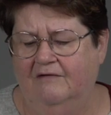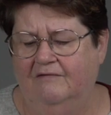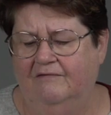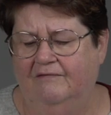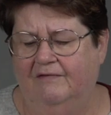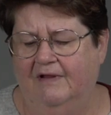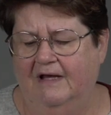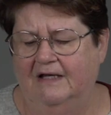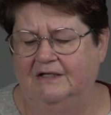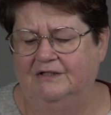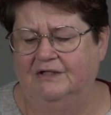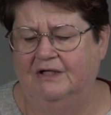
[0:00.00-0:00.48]

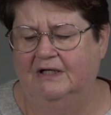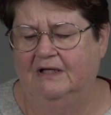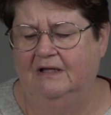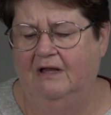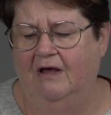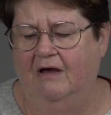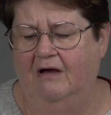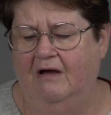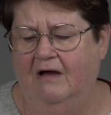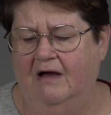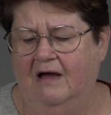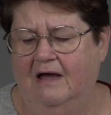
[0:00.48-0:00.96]
Flashing
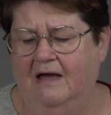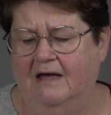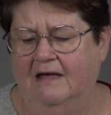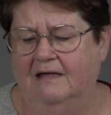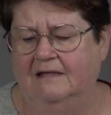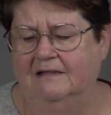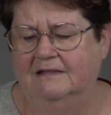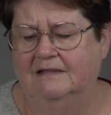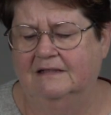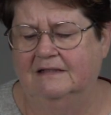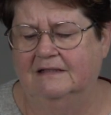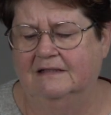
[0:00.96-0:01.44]

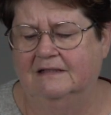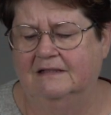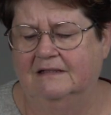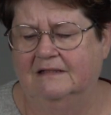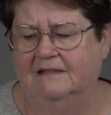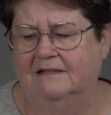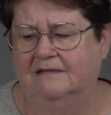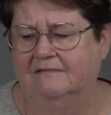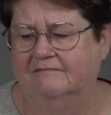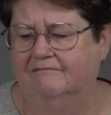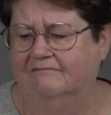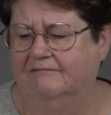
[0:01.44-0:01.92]
lights.
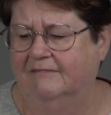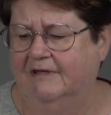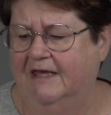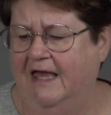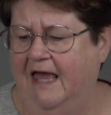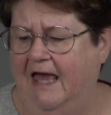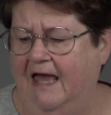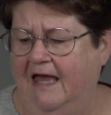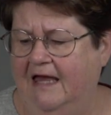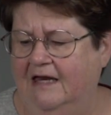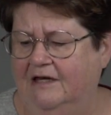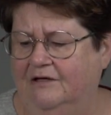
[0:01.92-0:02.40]

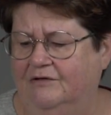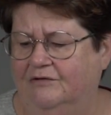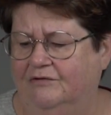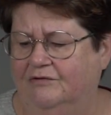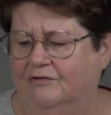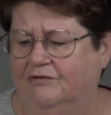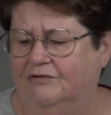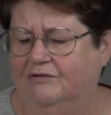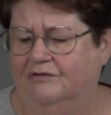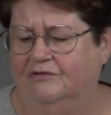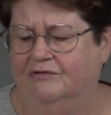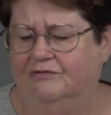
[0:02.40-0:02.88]

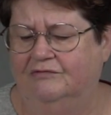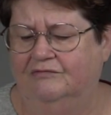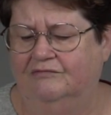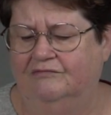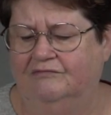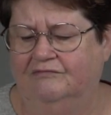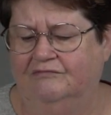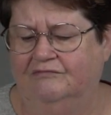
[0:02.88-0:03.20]
Candle.